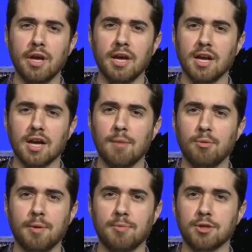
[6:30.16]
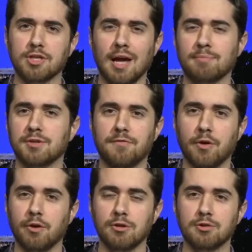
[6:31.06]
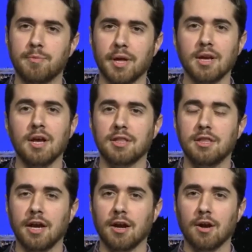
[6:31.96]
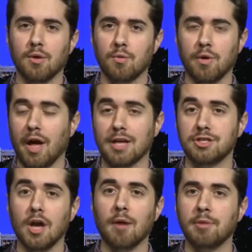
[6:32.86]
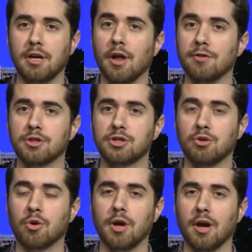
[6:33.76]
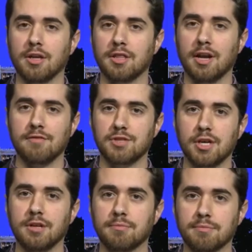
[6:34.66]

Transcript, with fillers: and a couple people snapped some photos, but there has not been another story on it that I've seen.